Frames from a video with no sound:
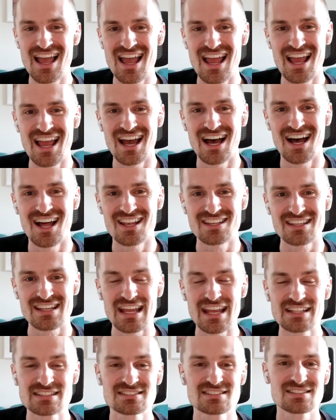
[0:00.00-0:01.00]
and
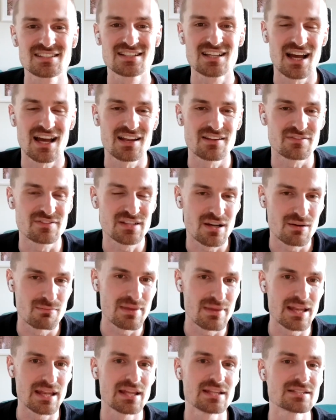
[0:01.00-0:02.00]
it's kind of
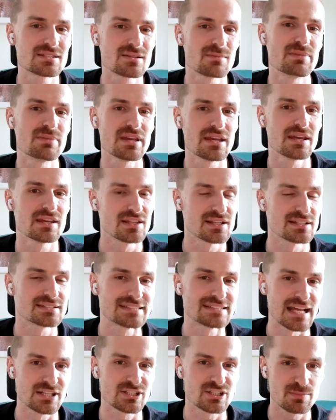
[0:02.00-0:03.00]
committed to be the
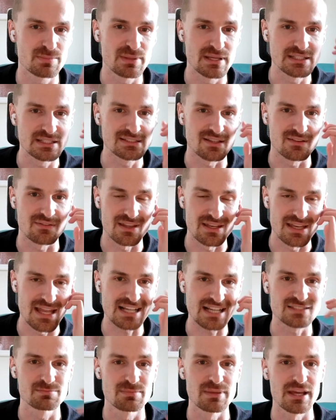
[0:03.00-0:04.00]
centerpiece of the
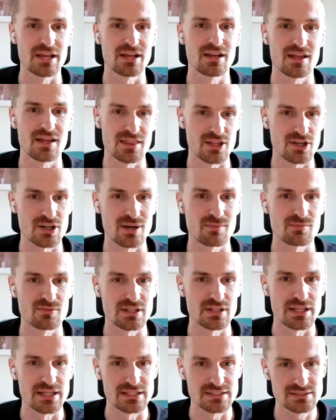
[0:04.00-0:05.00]
next big Ethereum
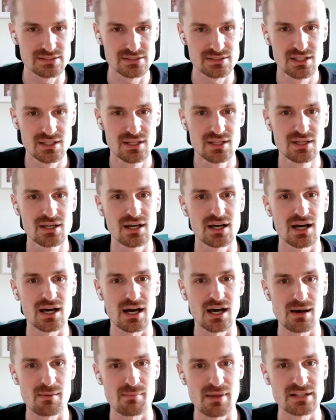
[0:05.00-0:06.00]
release.
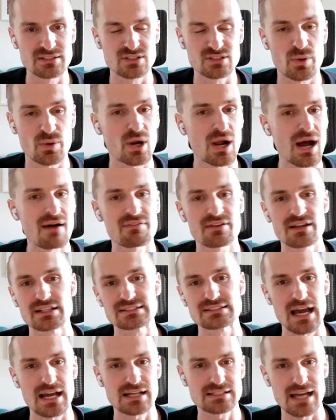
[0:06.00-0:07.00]
Um, and so we don't have an
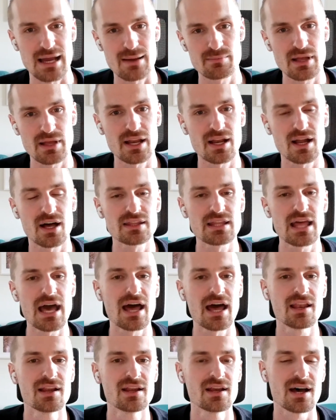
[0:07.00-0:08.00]
exact timeline on
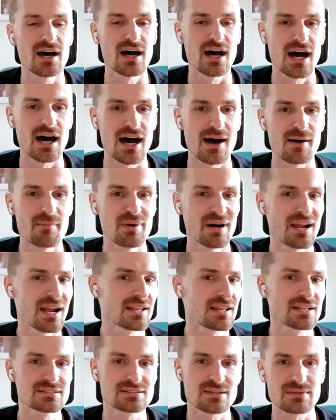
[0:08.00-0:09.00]
that. Uh, but I
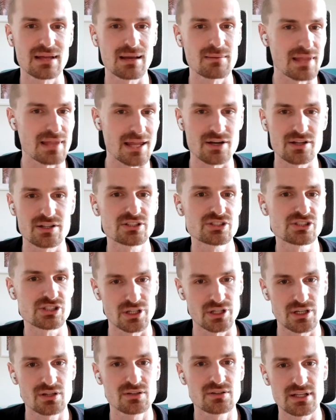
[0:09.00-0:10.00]
think sometime later this
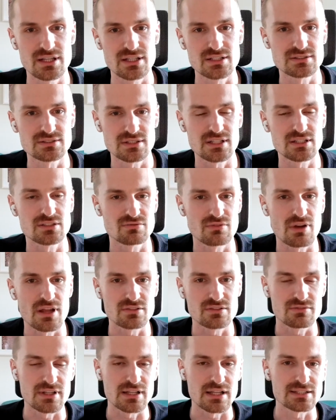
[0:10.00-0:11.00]
year is is,
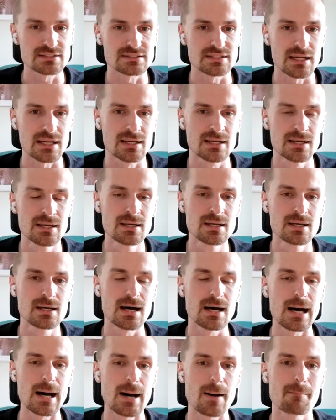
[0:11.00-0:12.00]
is realistic.
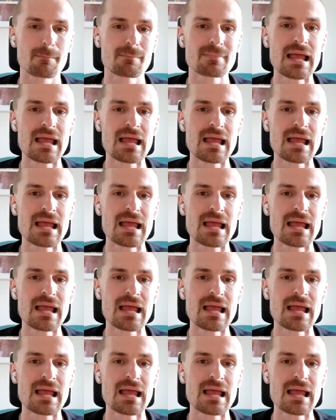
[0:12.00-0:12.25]
Um,